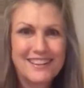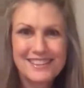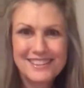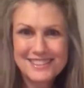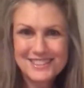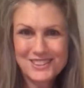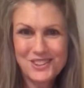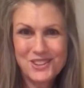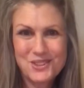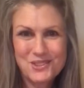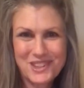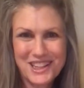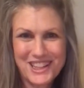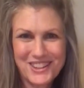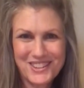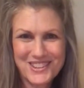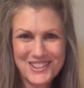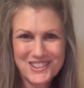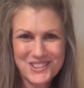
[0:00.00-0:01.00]
So do you want to
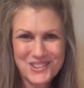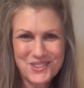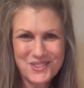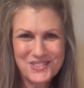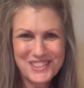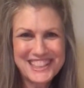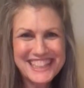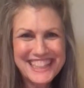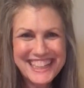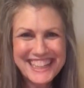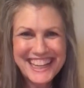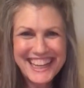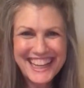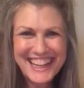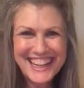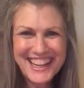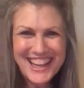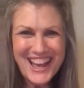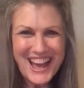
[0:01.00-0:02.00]
hear the sewing machine?
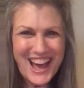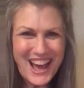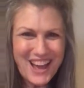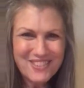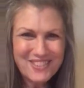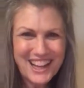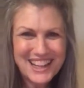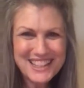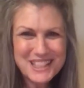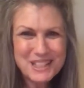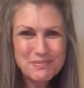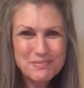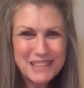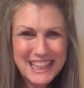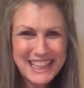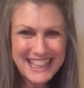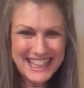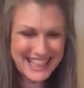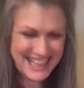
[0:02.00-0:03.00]
I've got some
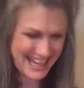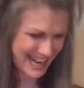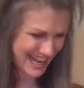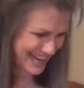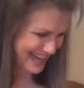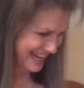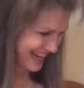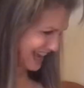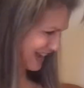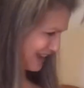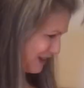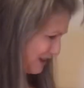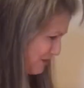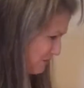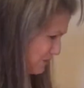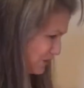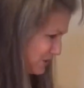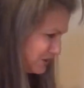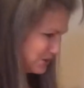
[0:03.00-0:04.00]
linen, and I
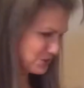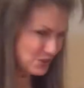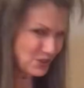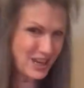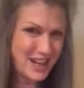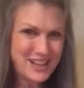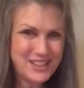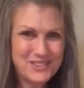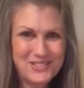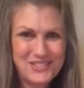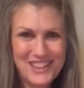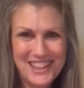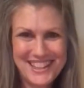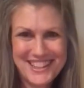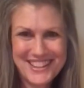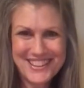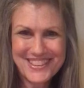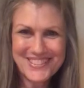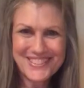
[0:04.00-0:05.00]
will try to run
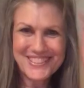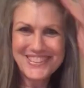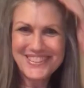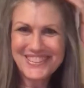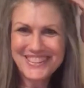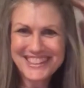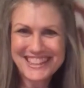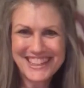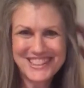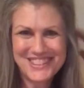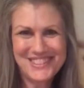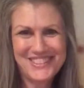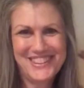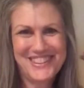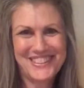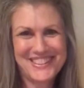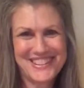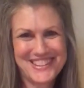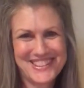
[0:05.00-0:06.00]
it through and let you
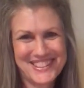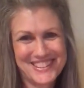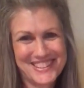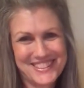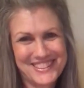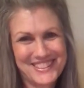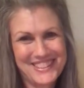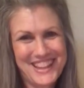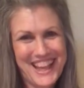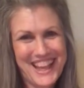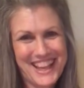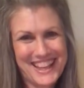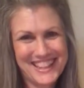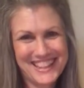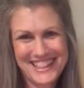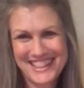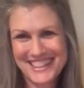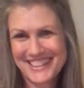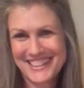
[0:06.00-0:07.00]
hear this
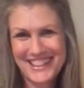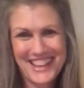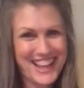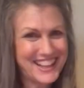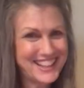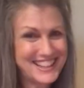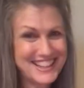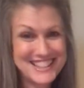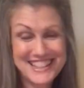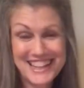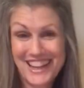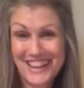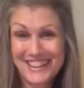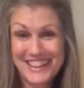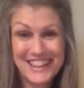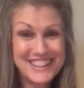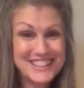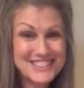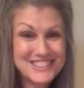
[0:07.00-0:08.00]
clackety sound.
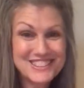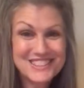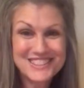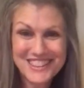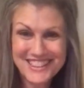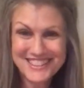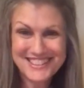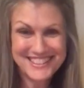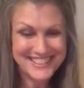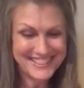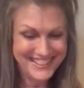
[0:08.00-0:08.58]
It's just